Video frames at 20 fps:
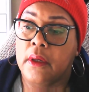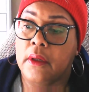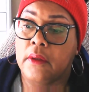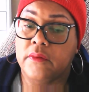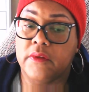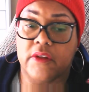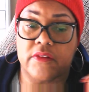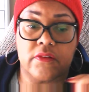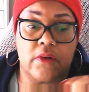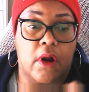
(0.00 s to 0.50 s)

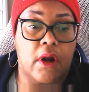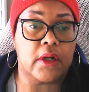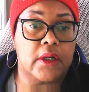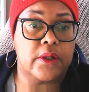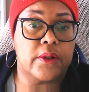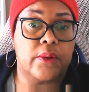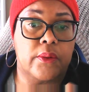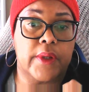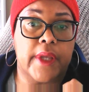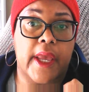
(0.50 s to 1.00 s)
This
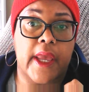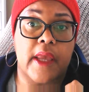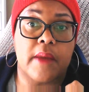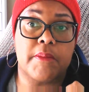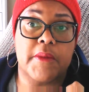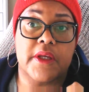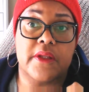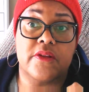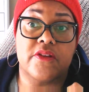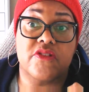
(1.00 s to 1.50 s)
article
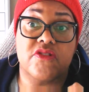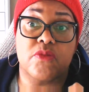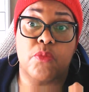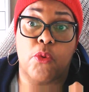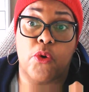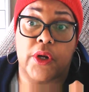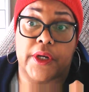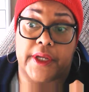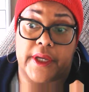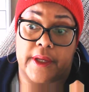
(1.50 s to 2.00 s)
came in this
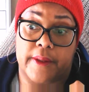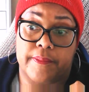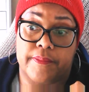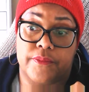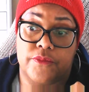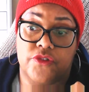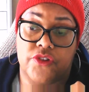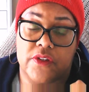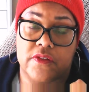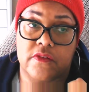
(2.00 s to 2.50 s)
morning,
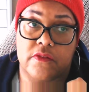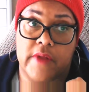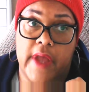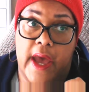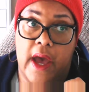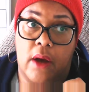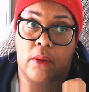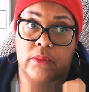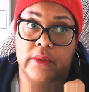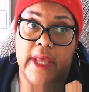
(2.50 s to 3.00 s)
just
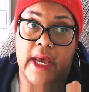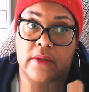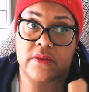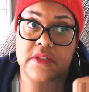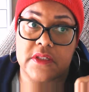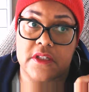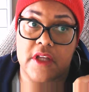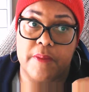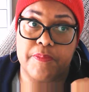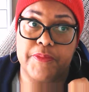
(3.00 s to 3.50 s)
now. Now,
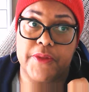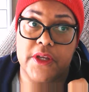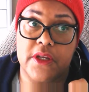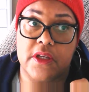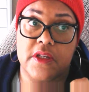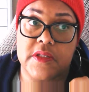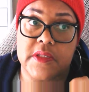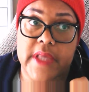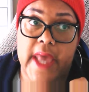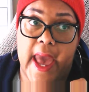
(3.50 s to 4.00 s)
something
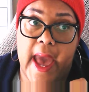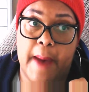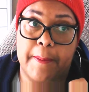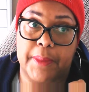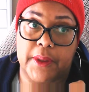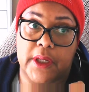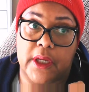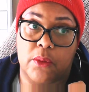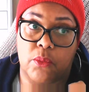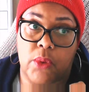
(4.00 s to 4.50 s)
is
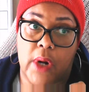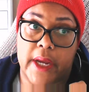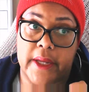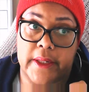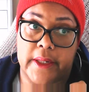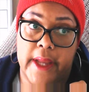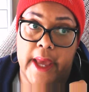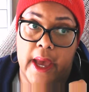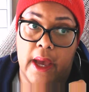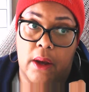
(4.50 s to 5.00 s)
happening
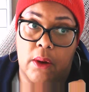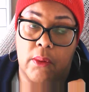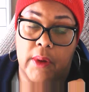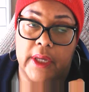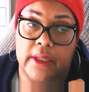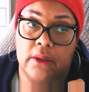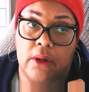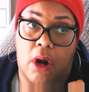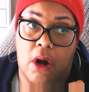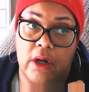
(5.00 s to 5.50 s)
right now,
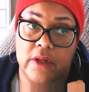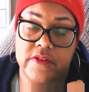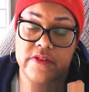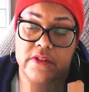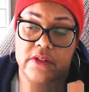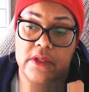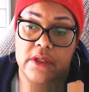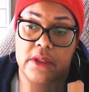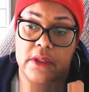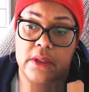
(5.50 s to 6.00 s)
and
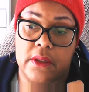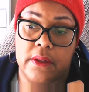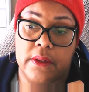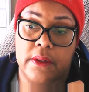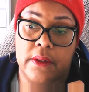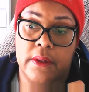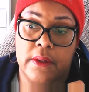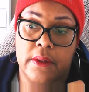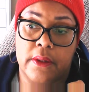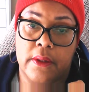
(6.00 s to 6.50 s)
RT
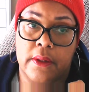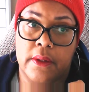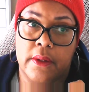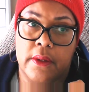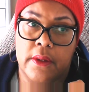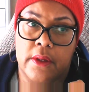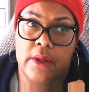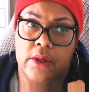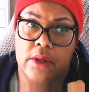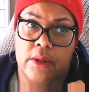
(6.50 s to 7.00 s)

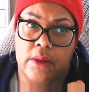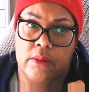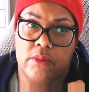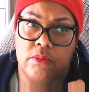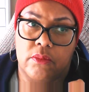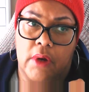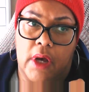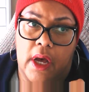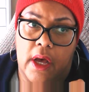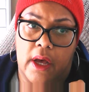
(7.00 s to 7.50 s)

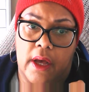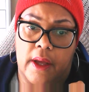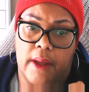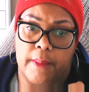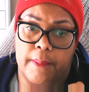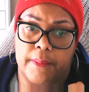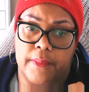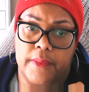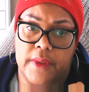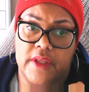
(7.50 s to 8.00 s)

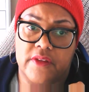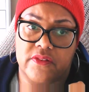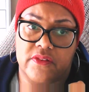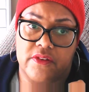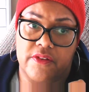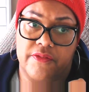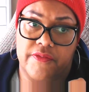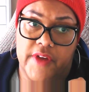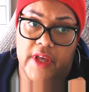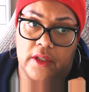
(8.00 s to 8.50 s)
um, is
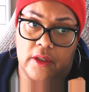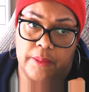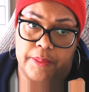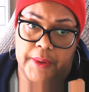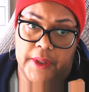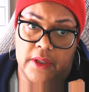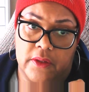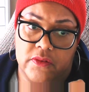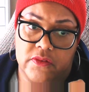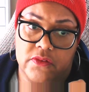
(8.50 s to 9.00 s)

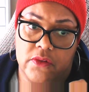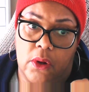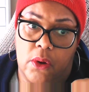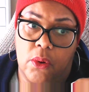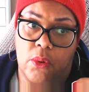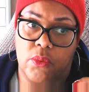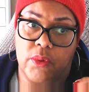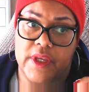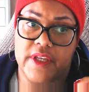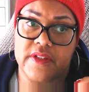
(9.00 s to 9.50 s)
developing.
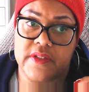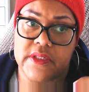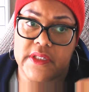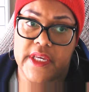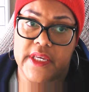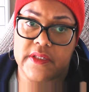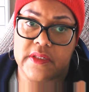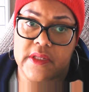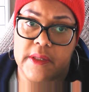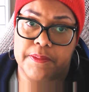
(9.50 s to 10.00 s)
So it
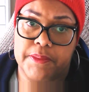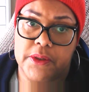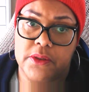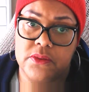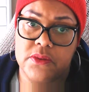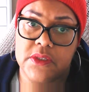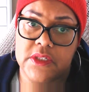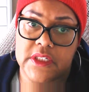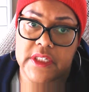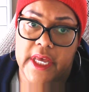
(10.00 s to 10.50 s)
says that
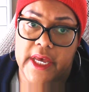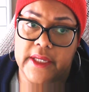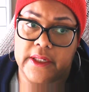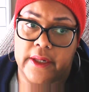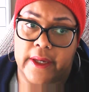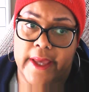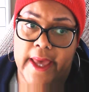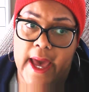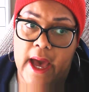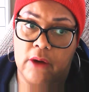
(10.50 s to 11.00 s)
Putin signed
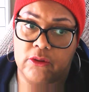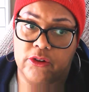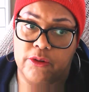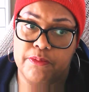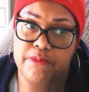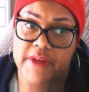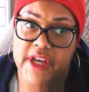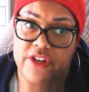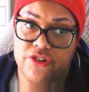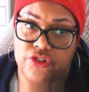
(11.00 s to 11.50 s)
a
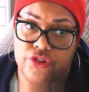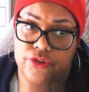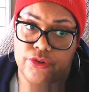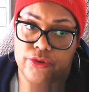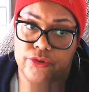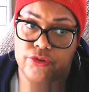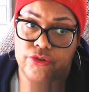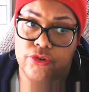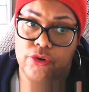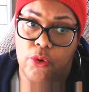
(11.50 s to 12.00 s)

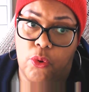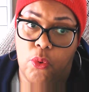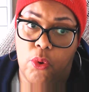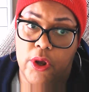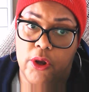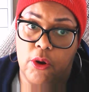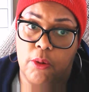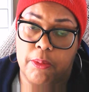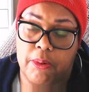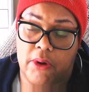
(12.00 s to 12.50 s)
countermeasure to
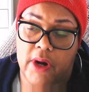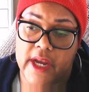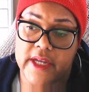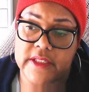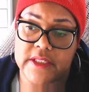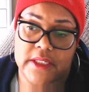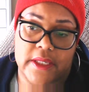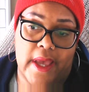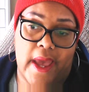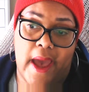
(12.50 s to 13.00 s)
oil
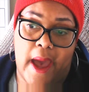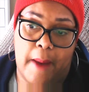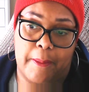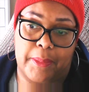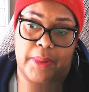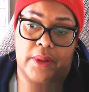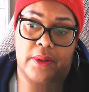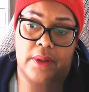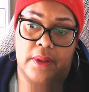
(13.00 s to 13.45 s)
price cap.